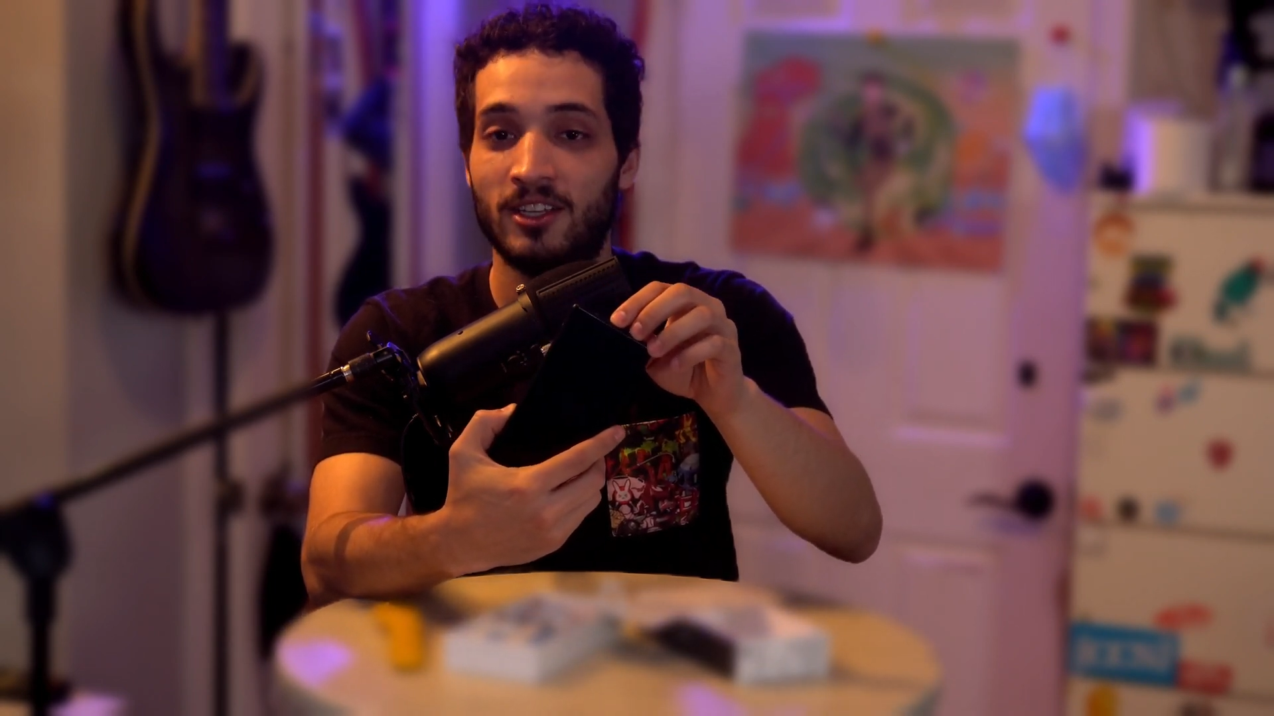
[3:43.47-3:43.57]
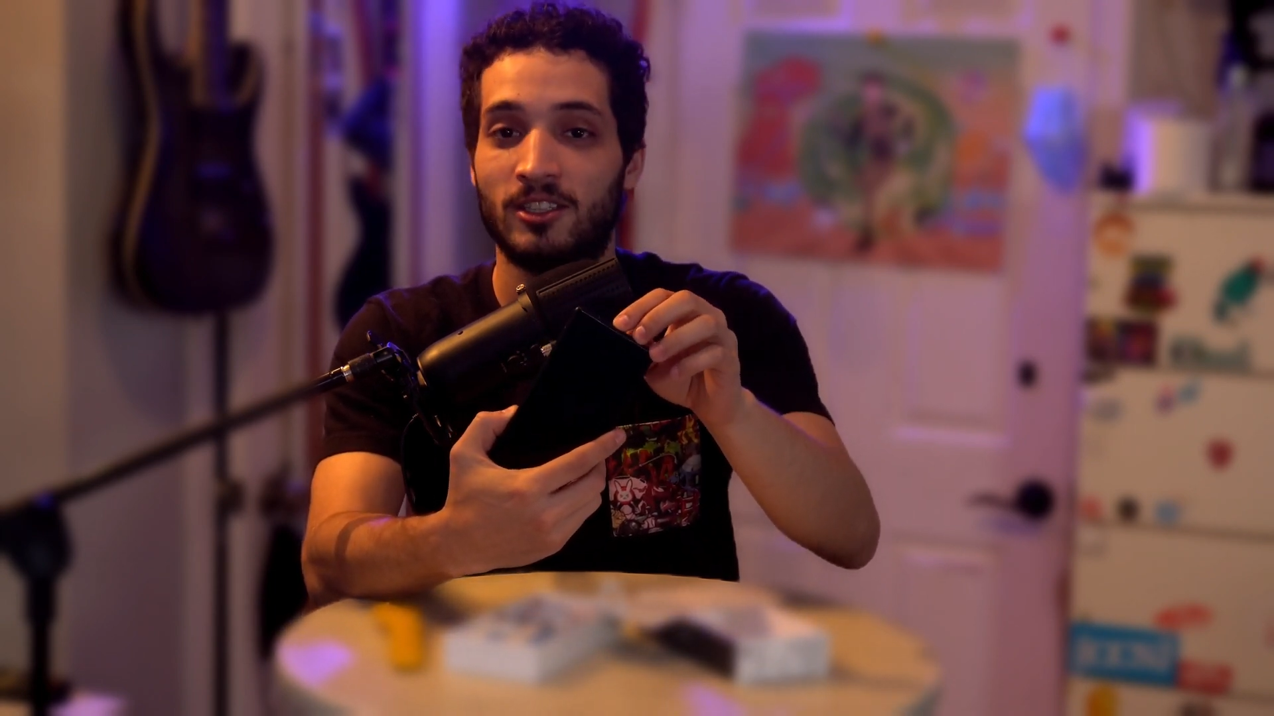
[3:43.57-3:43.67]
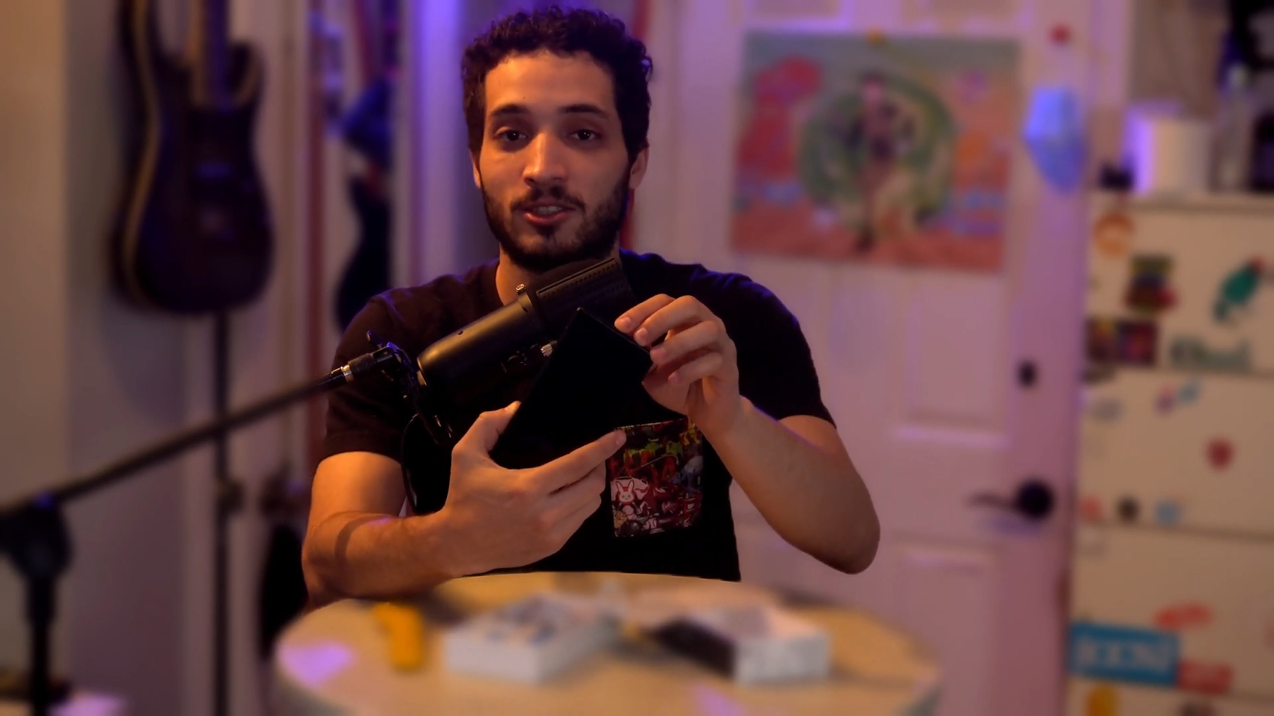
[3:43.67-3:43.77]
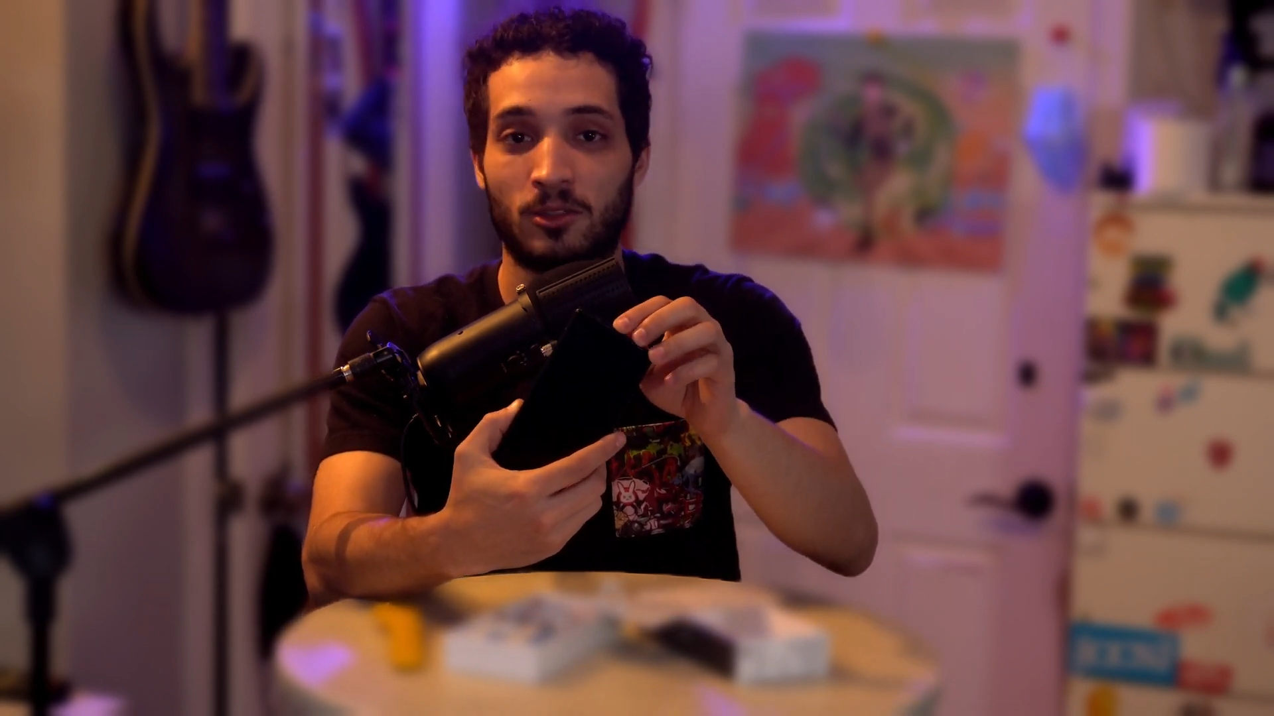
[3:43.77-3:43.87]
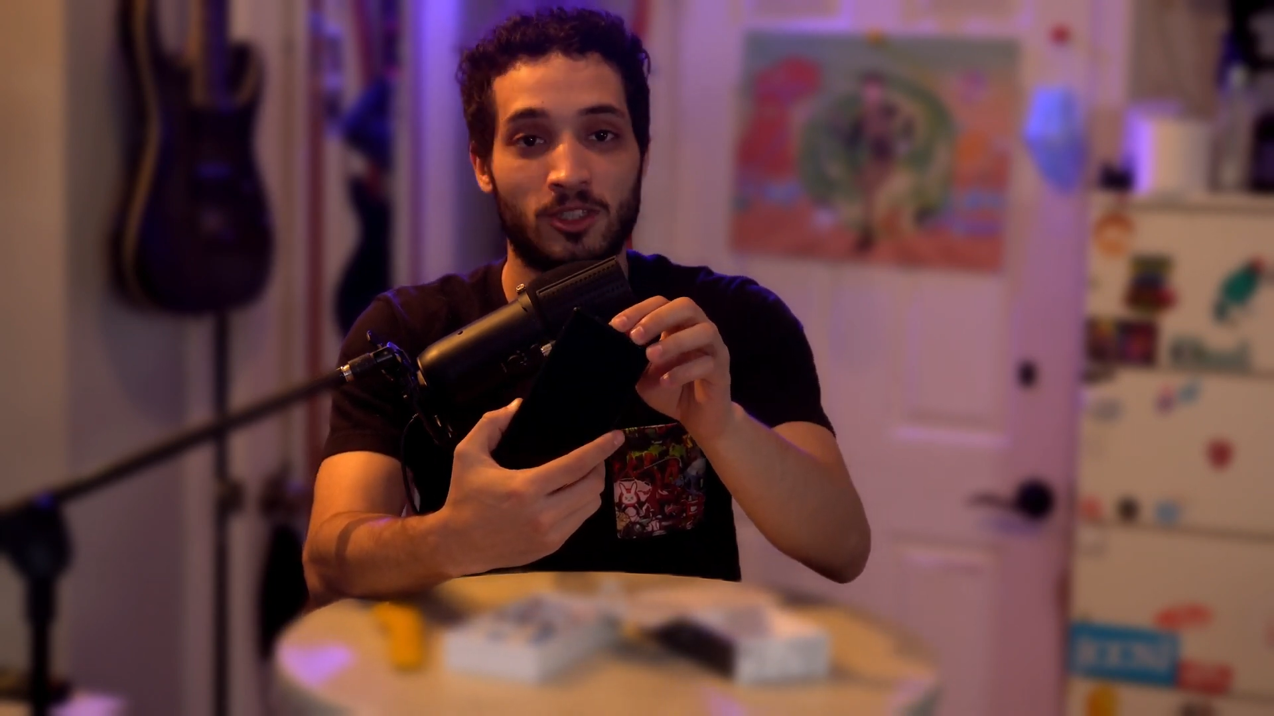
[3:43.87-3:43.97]

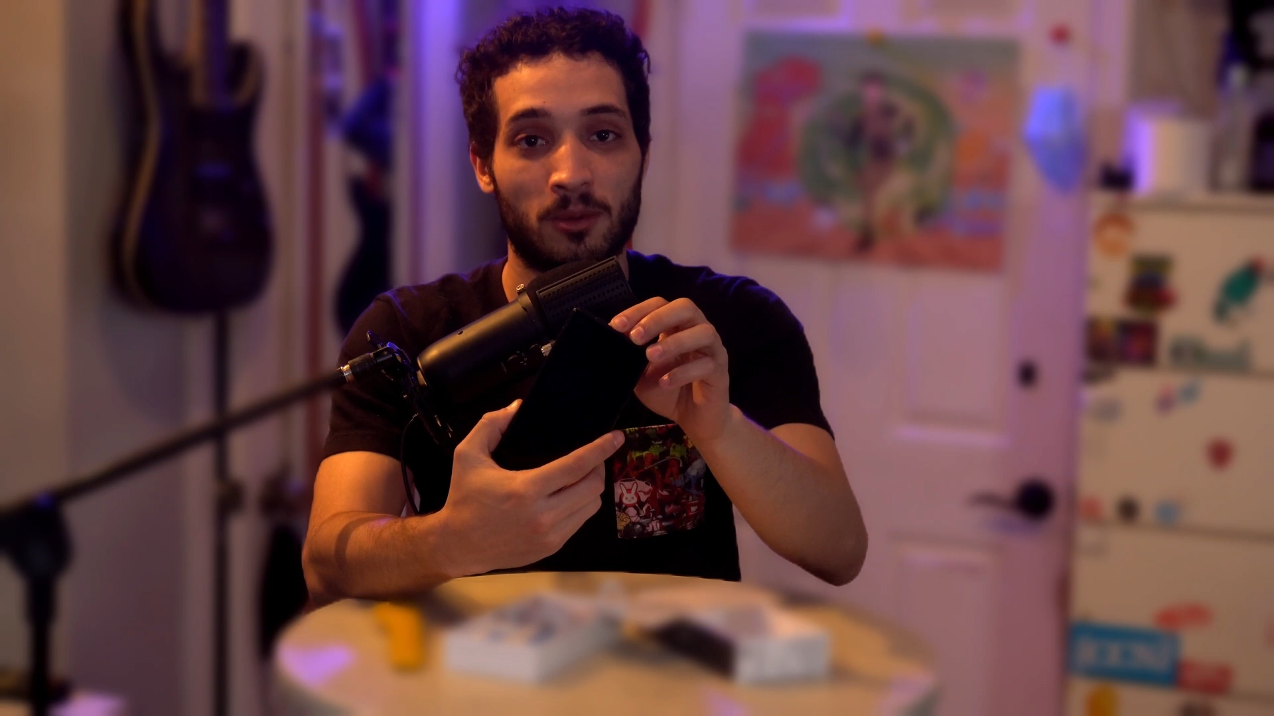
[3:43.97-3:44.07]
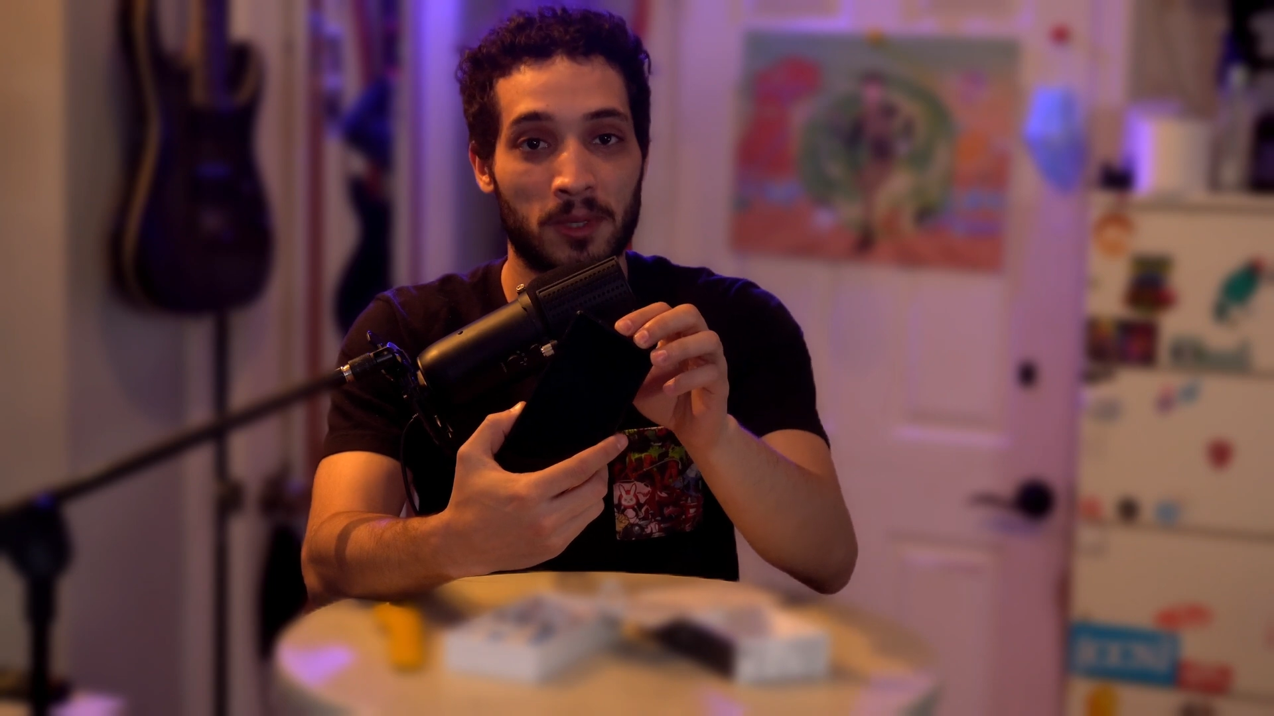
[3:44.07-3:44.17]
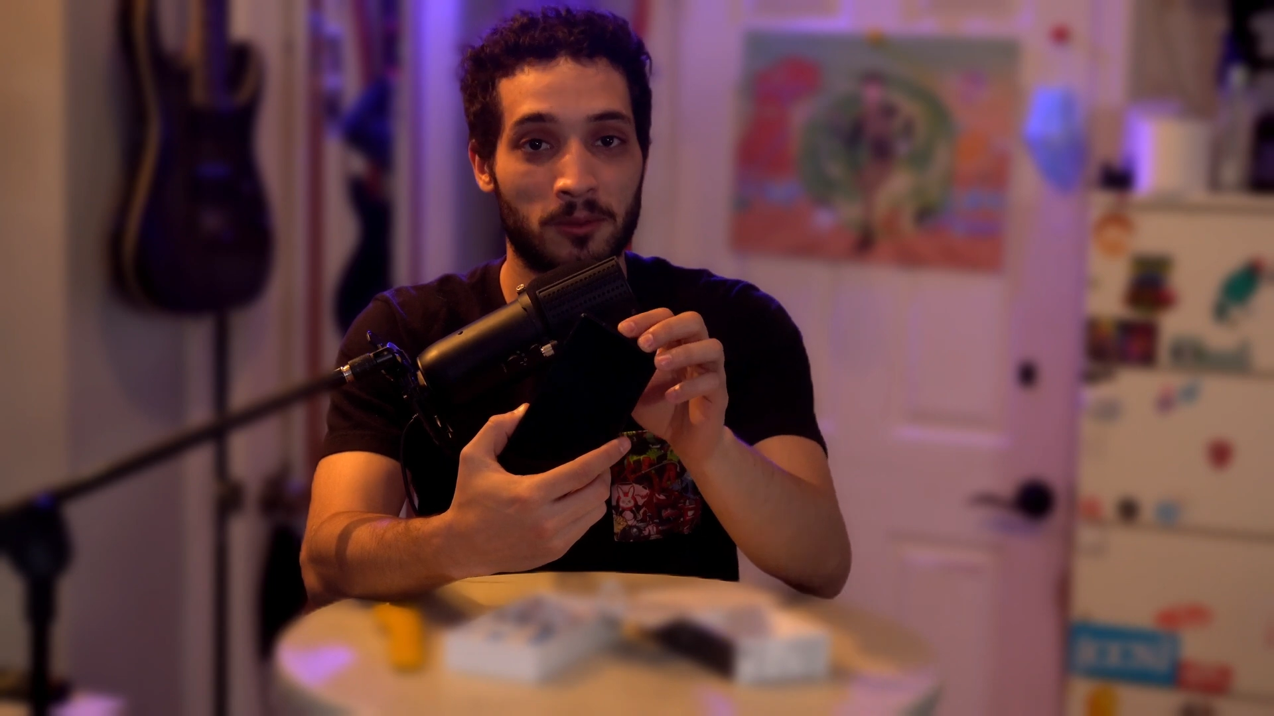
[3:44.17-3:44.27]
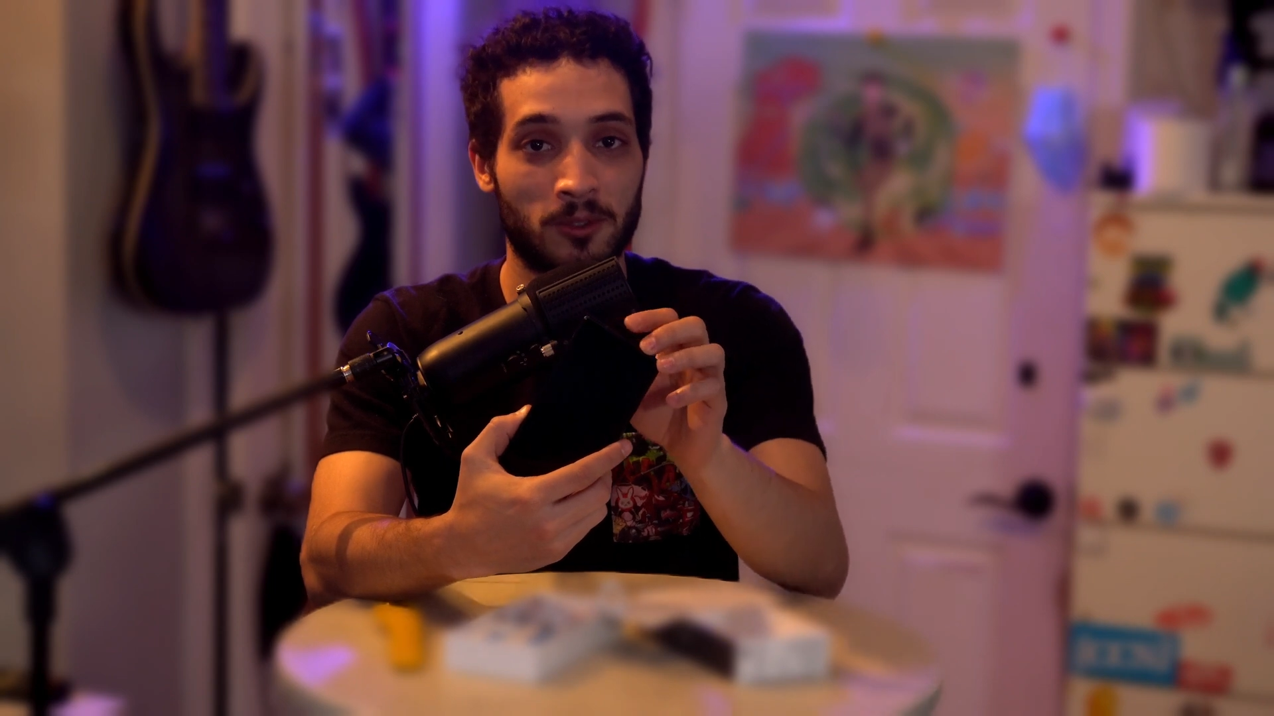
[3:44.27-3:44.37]
So some people